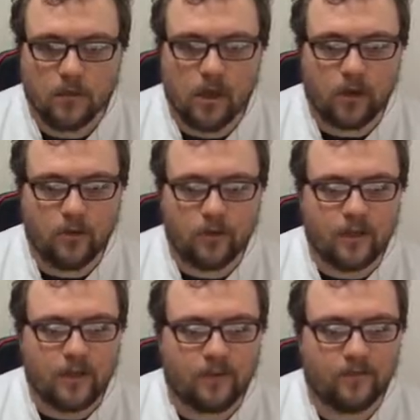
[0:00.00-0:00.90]
No!
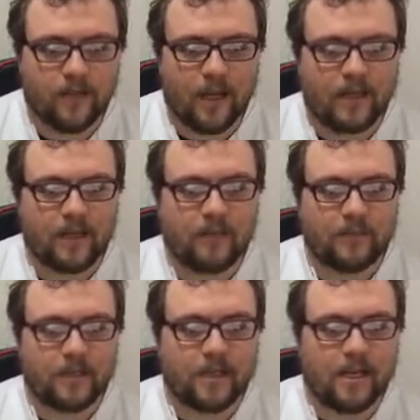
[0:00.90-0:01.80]
I've had it
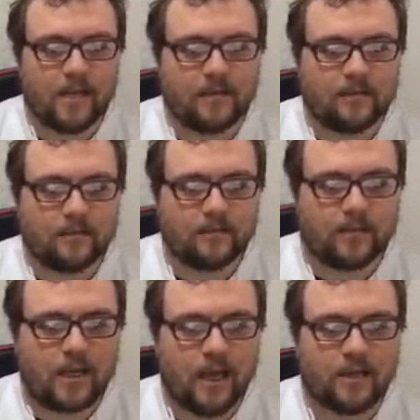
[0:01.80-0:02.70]
happen again.
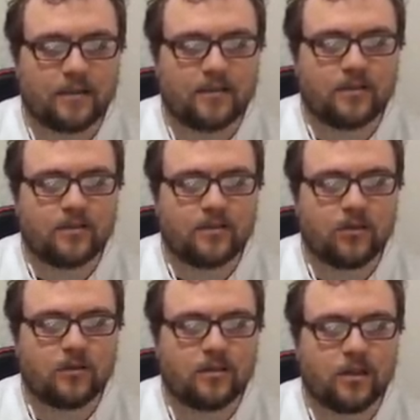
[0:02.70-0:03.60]
Hayden is
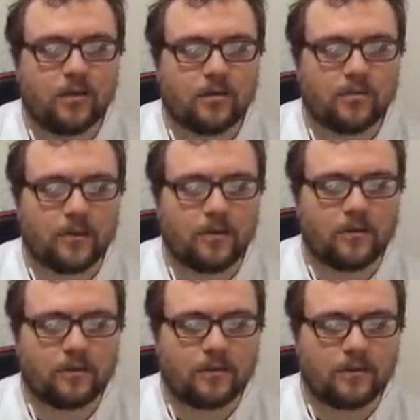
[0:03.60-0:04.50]
so slow as well.